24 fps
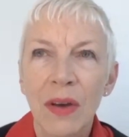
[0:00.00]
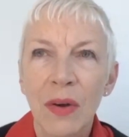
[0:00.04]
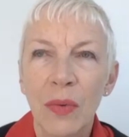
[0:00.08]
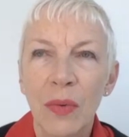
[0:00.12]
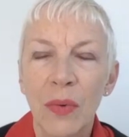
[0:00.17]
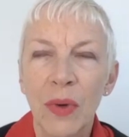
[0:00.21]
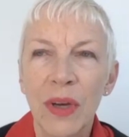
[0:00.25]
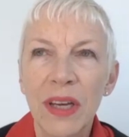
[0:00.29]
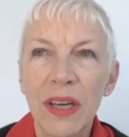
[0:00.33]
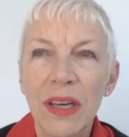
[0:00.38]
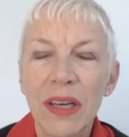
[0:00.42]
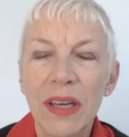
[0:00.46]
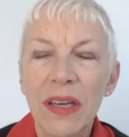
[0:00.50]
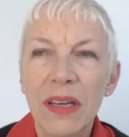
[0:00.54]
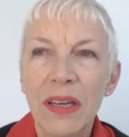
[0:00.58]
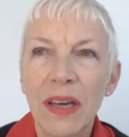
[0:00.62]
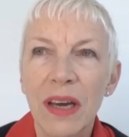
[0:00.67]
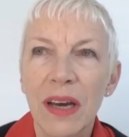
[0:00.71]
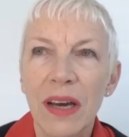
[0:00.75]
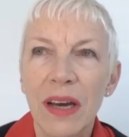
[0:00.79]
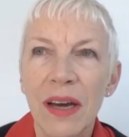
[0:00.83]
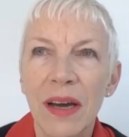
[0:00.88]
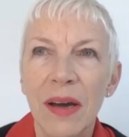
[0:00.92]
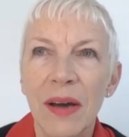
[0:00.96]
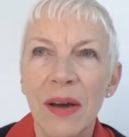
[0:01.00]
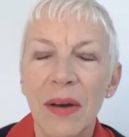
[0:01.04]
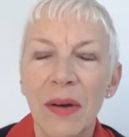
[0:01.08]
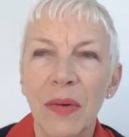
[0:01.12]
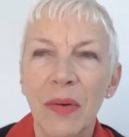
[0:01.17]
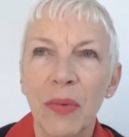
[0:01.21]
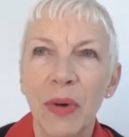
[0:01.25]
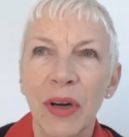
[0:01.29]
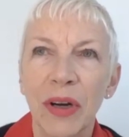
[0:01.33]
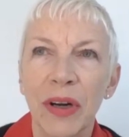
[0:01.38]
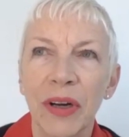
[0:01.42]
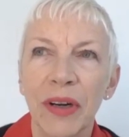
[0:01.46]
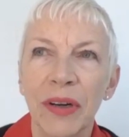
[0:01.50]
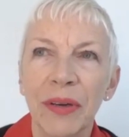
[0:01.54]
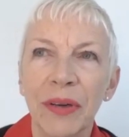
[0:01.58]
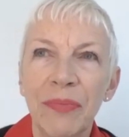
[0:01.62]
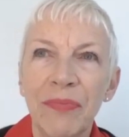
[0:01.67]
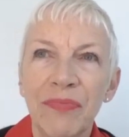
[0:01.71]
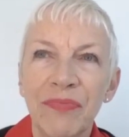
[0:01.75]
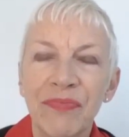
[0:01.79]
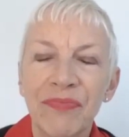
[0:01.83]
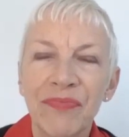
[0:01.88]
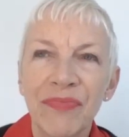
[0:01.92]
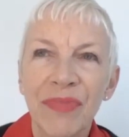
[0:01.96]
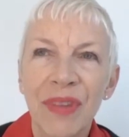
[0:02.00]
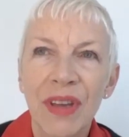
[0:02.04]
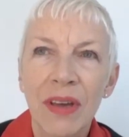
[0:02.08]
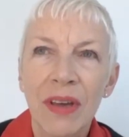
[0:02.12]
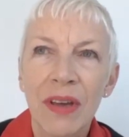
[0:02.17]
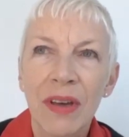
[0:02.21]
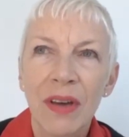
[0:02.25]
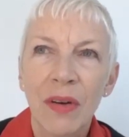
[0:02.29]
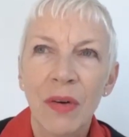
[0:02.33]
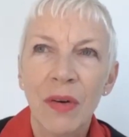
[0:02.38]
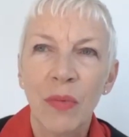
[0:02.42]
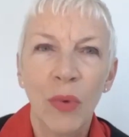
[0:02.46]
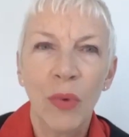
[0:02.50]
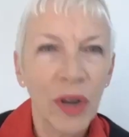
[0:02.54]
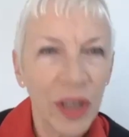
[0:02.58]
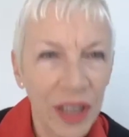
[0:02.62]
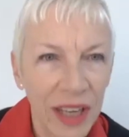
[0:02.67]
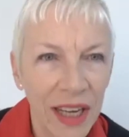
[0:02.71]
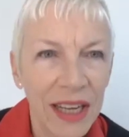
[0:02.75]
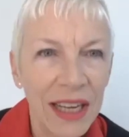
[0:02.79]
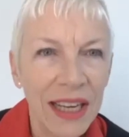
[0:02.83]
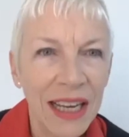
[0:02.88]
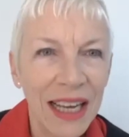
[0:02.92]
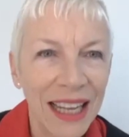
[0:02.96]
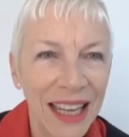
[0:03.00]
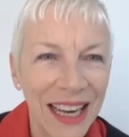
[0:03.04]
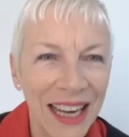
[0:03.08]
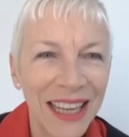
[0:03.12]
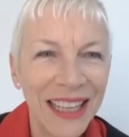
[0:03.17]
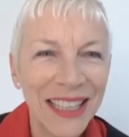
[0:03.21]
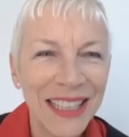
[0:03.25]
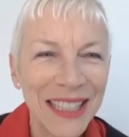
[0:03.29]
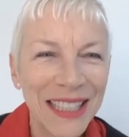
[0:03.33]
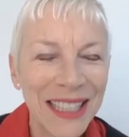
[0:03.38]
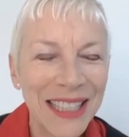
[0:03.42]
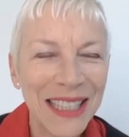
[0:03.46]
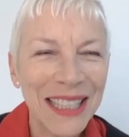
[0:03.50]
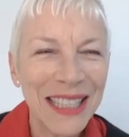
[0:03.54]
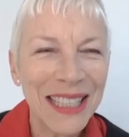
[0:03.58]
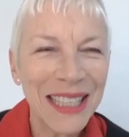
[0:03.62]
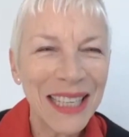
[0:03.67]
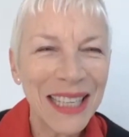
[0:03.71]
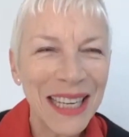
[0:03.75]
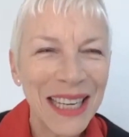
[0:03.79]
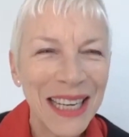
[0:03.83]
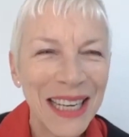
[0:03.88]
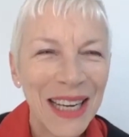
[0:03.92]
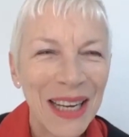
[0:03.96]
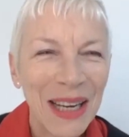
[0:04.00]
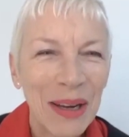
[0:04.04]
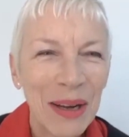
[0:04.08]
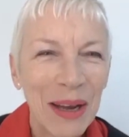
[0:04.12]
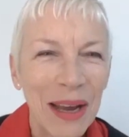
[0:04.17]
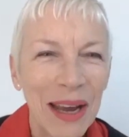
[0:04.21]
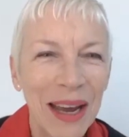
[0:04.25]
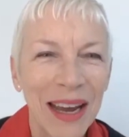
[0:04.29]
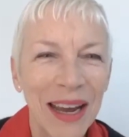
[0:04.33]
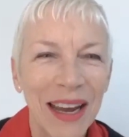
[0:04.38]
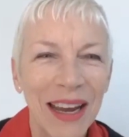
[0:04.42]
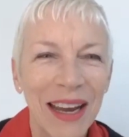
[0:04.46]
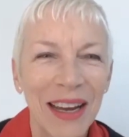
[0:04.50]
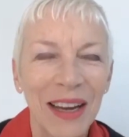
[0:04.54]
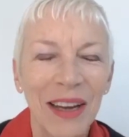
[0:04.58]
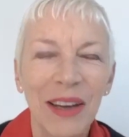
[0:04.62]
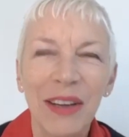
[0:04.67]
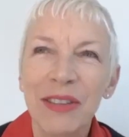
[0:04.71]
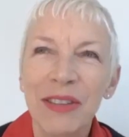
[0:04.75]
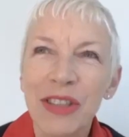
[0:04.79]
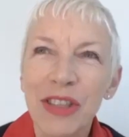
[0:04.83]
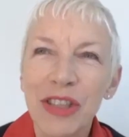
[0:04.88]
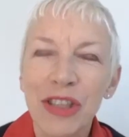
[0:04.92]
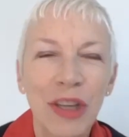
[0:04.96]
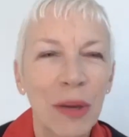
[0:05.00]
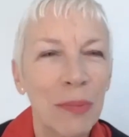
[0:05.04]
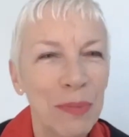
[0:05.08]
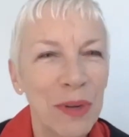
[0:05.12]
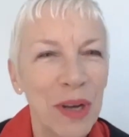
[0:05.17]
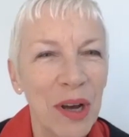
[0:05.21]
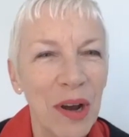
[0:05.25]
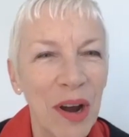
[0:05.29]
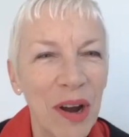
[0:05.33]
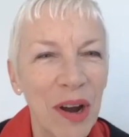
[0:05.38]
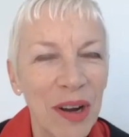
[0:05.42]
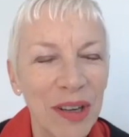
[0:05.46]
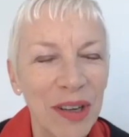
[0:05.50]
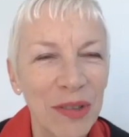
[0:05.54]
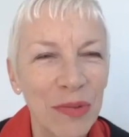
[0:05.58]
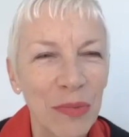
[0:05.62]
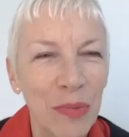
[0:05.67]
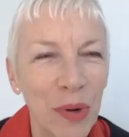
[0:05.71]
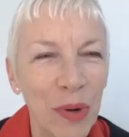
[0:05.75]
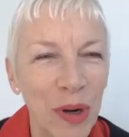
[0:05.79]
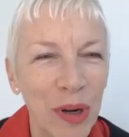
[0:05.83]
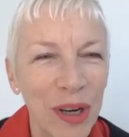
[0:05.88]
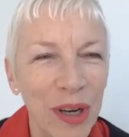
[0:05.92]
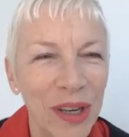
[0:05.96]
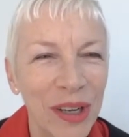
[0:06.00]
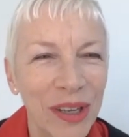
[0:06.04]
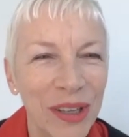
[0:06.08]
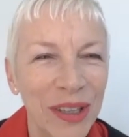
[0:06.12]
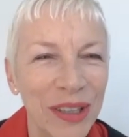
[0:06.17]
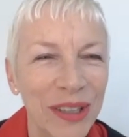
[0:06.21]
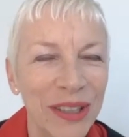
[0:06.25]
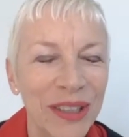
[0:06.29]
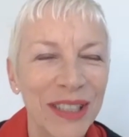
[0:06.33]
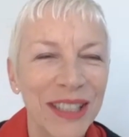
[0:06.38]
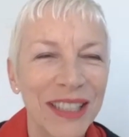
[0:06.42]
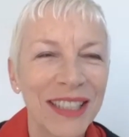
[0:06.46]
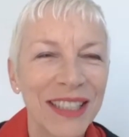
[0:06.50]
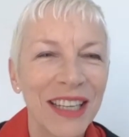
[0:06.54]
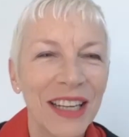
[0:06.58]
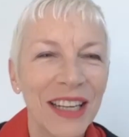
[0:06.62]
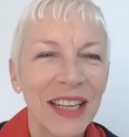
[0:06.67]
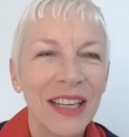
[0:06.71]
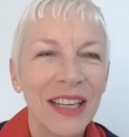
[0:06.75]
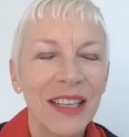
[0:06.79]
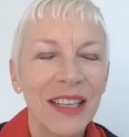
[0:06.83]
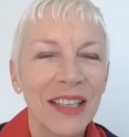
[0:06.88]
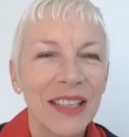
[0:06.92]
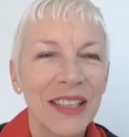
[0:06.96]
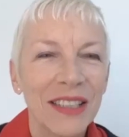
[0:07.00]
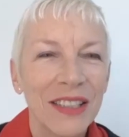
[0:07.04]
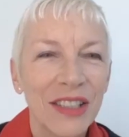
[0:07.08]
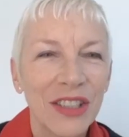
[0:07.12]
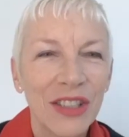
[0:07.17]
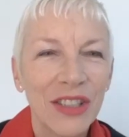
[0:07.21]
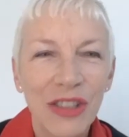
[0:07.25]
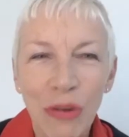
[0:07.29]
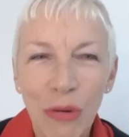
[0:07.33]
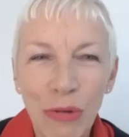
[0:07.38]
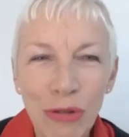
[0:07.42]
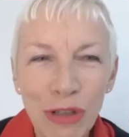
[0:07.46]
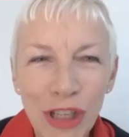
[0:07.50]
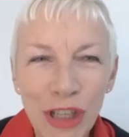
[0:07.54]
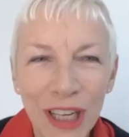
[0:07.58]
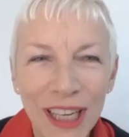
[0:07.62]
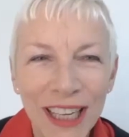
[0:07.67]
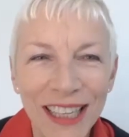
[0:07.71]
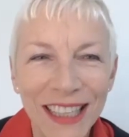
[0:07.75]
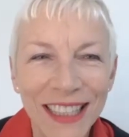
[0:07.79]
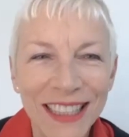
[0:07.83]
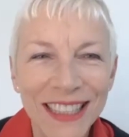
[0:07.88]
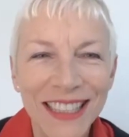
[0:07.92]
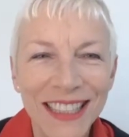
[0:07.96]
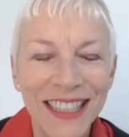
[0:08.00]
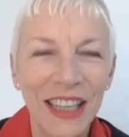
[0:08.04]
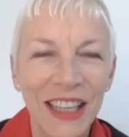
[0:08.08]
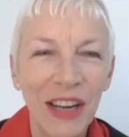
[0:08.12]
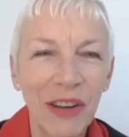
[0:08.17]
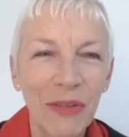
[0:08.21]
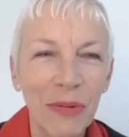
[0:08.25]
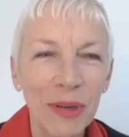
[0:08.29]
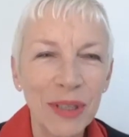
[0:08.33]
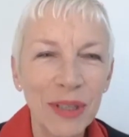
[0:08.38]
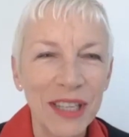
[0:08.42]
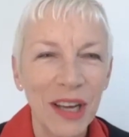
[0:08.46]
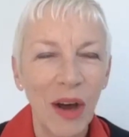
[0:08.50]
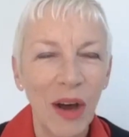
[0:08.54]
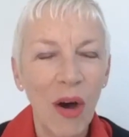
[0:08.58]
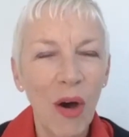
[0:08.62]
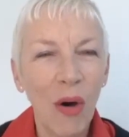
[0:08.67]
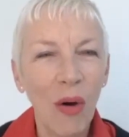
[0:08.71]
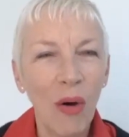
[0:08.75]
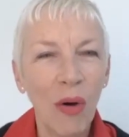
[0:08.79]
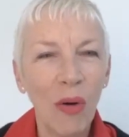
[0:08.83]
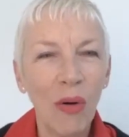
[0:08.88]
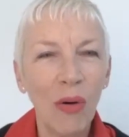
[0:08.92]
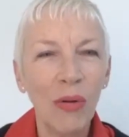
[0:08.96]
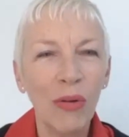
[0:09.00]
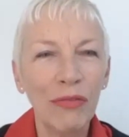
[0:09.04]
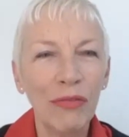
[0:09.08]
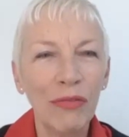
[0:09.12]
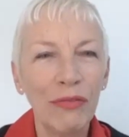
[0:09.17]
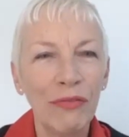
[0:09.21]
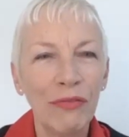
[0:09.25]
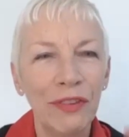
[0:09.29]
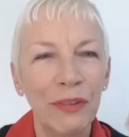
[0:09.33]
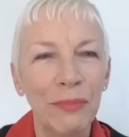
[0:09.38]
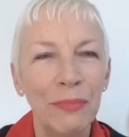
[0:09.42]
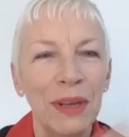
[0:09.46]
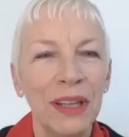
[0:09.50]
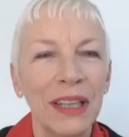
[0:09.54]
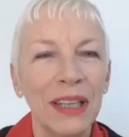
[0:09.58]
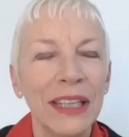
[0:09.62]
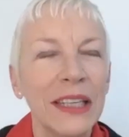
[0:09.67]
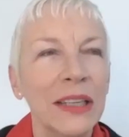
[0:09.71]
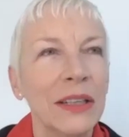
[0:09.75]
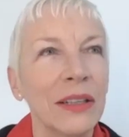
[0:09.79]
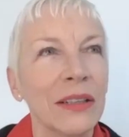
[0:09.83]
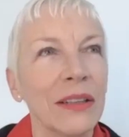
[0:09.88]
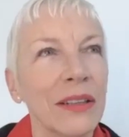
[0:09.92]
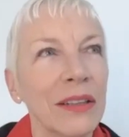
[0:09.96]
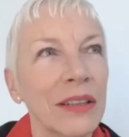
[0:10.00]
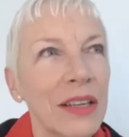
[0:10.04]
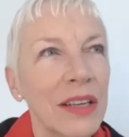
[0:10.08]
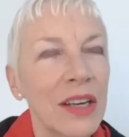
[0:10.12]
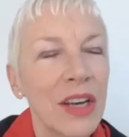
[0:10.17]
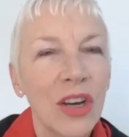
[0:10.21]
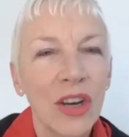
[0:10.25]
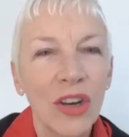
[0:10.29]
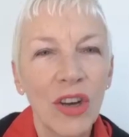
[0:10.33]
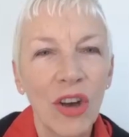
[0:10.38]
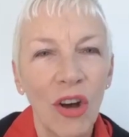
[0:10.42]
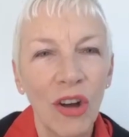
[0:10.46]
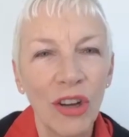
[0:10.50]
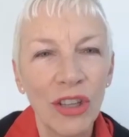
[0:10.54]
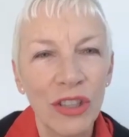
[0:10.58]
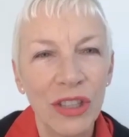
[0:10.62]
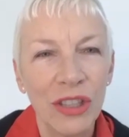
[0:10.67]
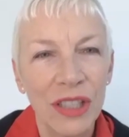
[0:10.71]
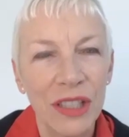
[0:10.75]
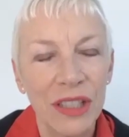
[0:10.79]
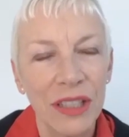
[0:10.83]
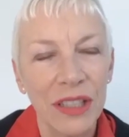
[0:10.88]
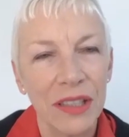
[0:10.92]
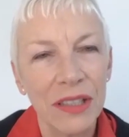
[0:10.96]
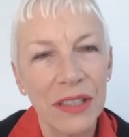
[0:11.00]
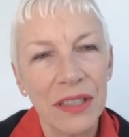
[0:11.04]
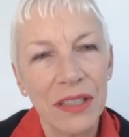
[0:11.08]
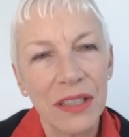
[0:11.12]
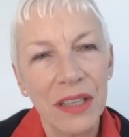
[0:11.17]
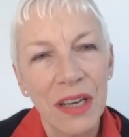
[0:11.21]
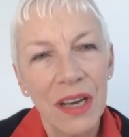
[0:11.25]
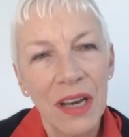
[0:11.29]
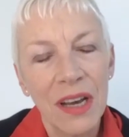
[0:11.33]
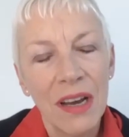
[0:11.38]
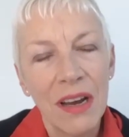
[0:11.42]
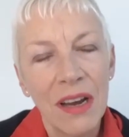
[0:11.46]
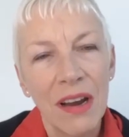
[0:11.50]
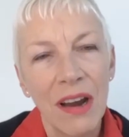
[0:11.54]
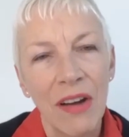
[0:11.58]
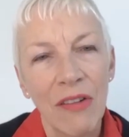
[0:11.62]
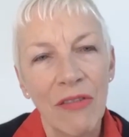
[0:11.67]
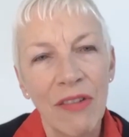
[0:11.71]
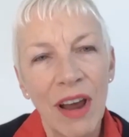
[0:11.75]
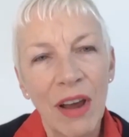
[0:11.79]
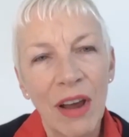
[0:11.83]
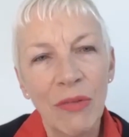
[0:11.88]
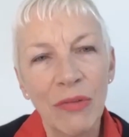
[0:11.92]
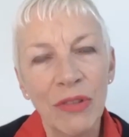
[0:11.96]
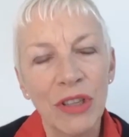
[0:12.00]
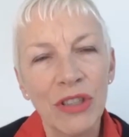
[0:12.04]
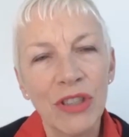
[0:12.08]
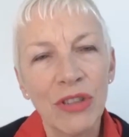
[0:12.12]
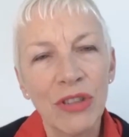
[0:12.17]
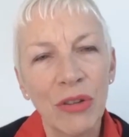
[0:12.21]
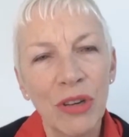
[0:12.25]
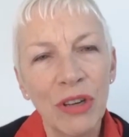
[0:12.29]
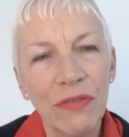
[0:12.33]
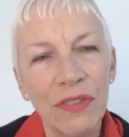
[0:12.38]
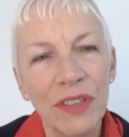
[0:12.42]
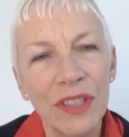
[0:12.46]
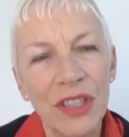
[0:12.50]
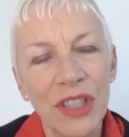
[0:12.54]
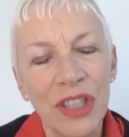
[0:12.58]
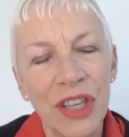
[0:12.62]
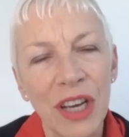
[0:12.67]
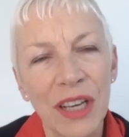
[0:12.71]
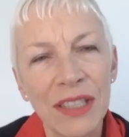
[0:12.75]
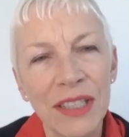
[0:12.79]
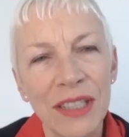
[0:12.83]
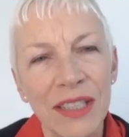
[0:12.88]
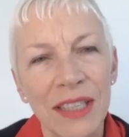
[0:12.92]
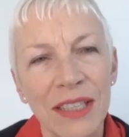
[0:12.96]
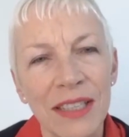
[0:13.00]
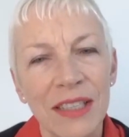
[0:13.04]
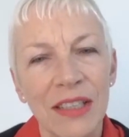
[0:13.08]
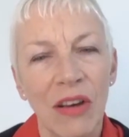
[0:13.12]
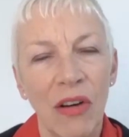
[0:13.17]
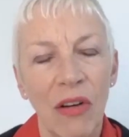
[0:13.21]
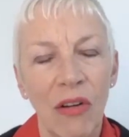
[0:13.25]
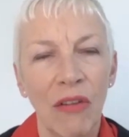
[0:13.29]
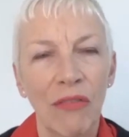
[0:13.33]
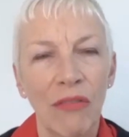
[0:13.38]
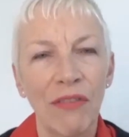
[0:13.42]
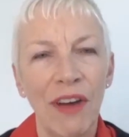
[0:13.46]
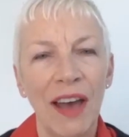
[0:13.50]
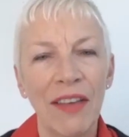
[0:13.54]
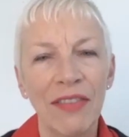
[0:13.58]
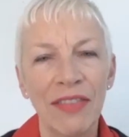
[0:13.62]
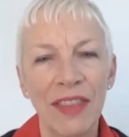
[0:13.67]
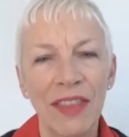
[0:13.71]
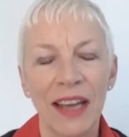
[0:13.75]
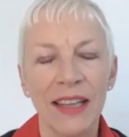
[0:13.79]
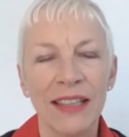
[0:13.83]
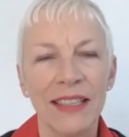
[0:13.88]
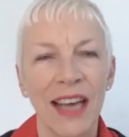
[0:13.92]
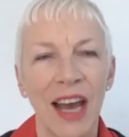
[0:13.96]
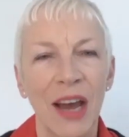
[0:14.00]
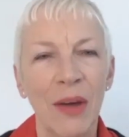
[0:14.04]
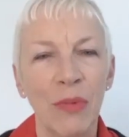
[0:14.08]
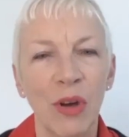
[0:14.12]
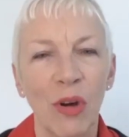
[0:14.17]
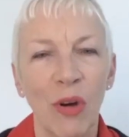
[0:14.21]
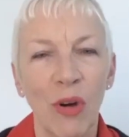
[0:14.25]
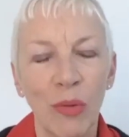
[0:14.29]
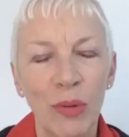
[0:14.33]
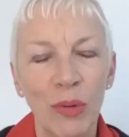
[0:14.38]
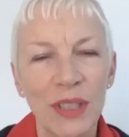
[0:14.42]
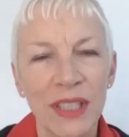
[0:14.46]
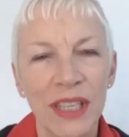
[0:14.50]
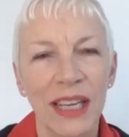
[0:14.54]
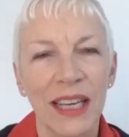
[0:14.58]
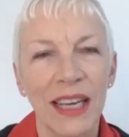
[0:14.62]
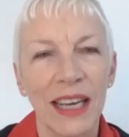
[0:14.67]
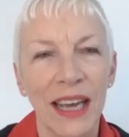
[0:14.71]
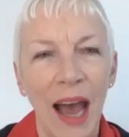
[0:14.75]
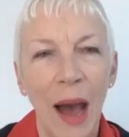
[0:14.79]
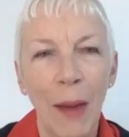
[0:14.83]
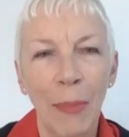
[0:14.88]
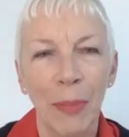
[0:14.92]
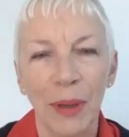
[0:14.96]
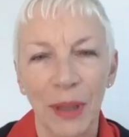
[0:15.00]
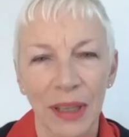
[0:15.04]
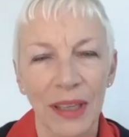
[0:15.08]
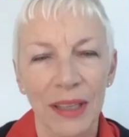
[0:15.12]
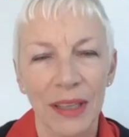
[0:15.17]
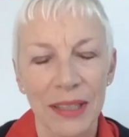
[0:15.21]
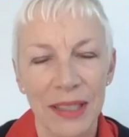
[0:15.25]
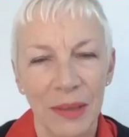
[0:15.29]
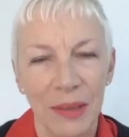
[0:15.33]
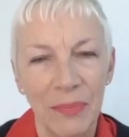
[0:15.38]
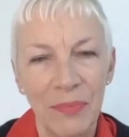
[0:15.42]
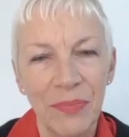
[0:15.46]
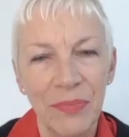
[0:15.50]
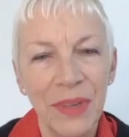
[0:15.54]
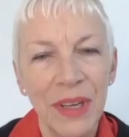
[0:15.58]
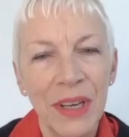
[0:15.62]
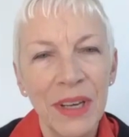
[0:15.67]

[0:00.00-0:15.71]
we uh, were working class, uh, shipyard workers, socialists. There was a whole familial consciousness around the sort of injustice of, at that time, we always said capitalism.